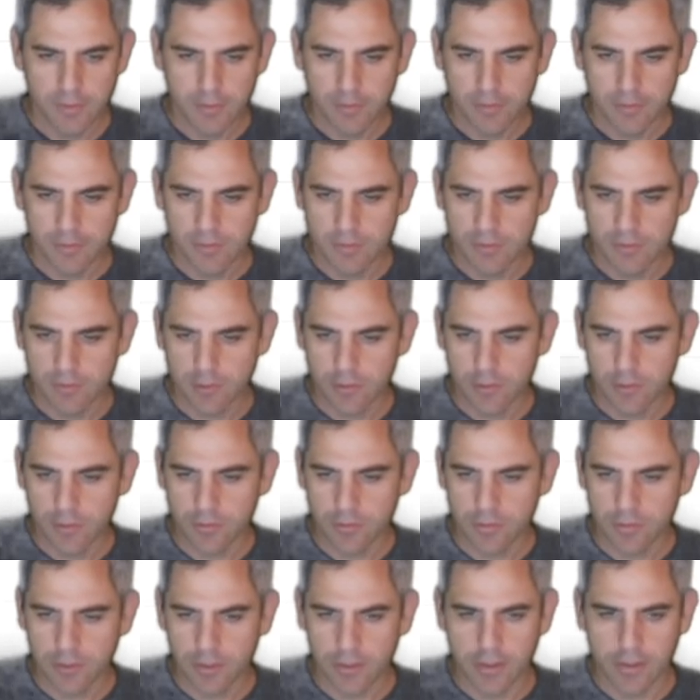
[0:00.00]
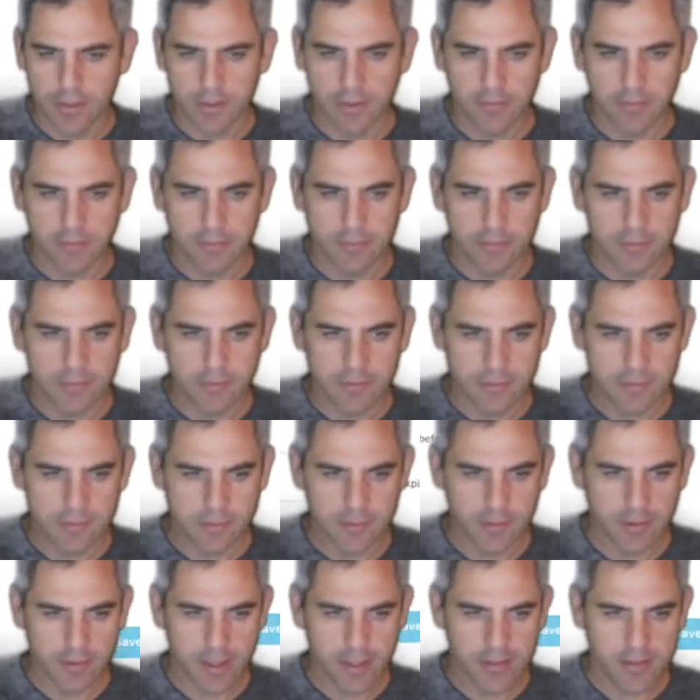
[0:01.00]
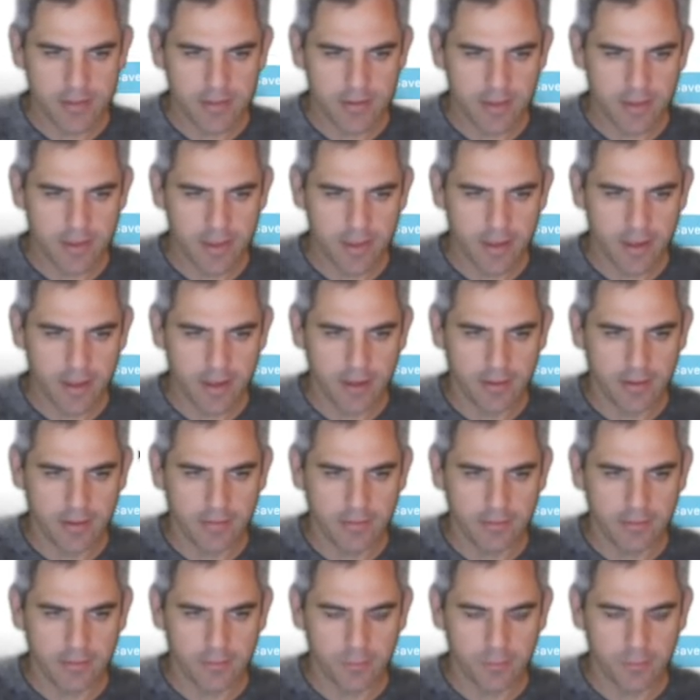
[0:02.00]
So that's that.